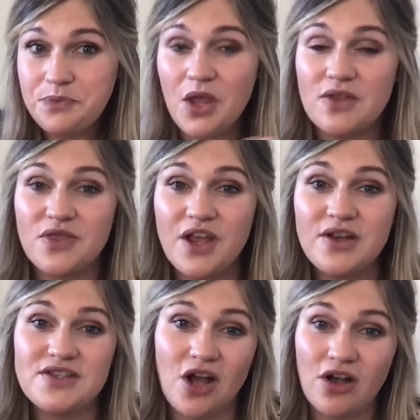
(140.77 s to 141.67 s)
There
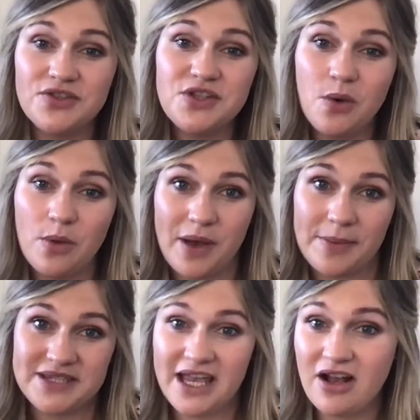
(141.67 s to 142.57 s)
is also a
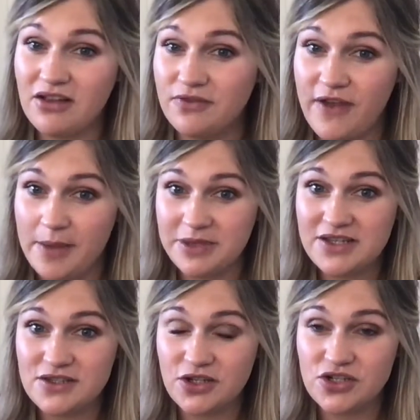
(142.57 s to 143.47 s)
website called
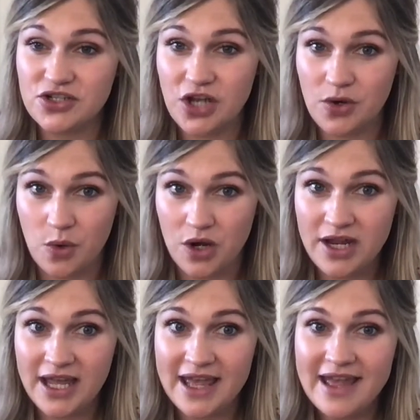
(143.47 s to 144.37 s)

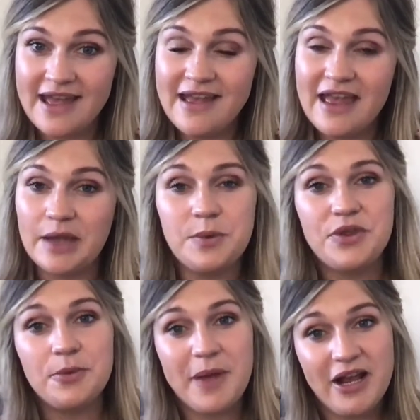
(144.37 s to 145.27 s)
FamilySearch.org, and with
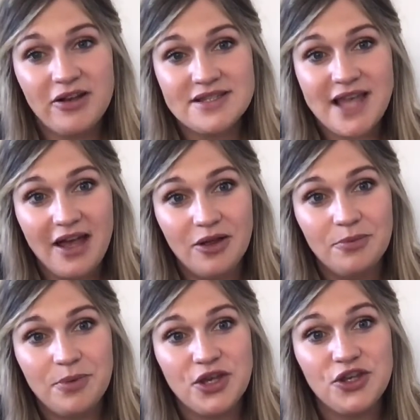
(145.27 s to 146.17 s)
your parents'
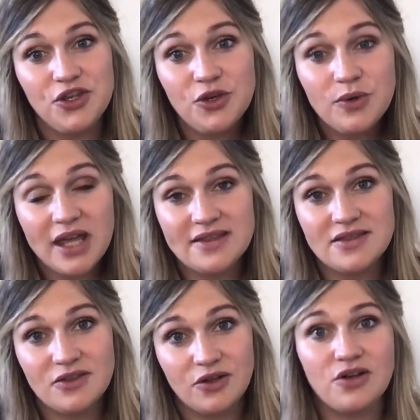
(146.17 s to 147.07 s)
help, you
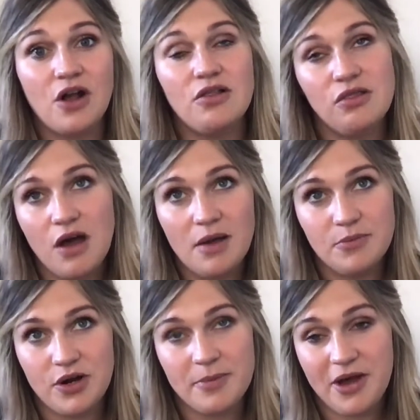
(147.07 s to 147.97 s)
can learn a lot
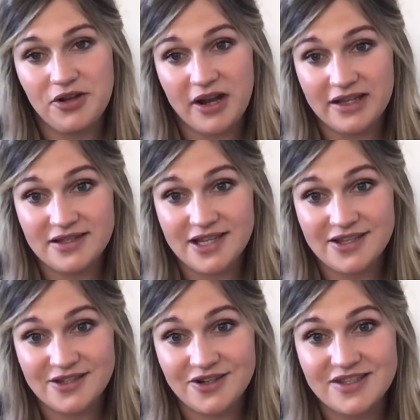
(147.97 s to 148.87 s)
more about your
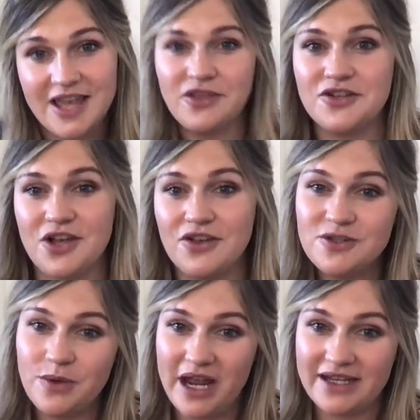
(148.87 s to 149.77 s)
ancestors. And there's
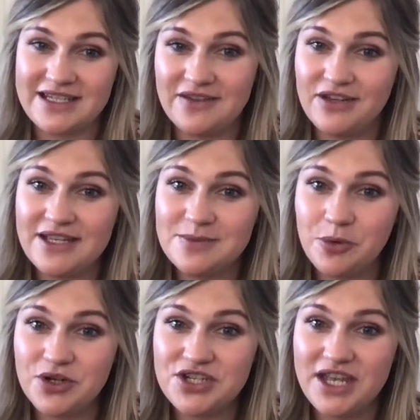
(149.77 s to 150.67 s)
also an activities
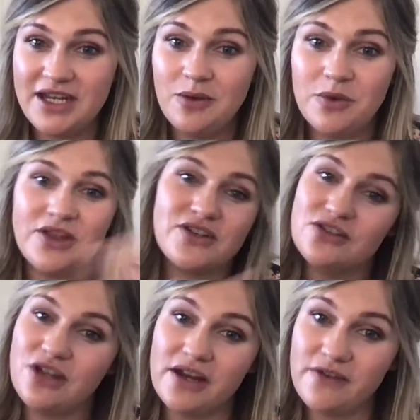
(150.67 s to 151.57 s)
portion where there's a
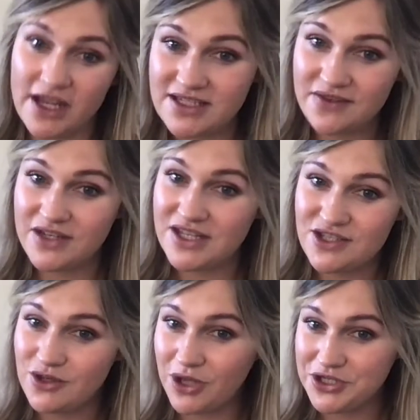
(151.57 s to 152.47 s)
lot of activities
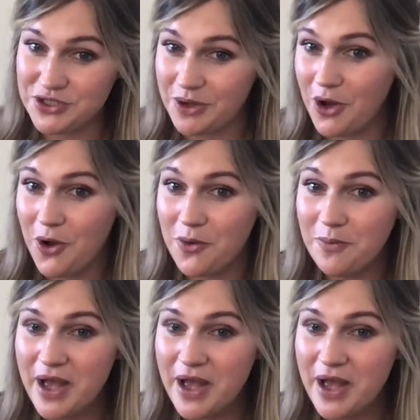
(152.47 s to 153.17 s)
you can do at home